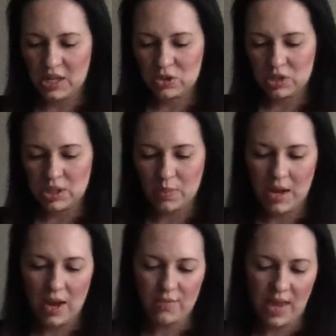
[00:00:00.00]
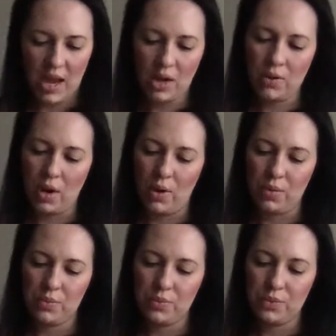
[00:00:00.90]
interesting. We have
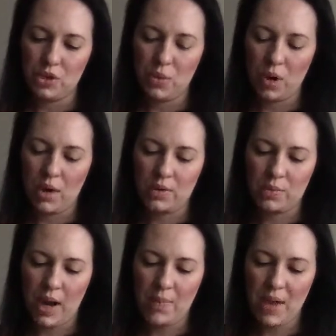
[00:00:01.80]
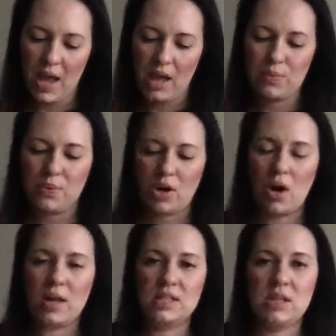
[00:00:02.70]
Arrow. You are on the right path
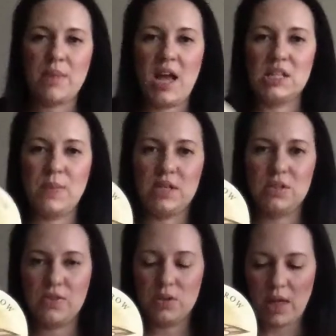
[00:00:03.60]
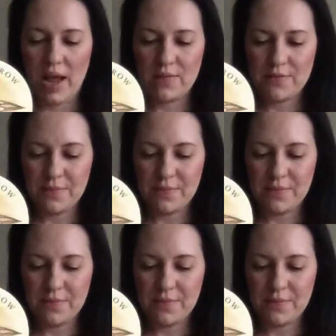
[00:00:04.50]
regarding some aspect of your life.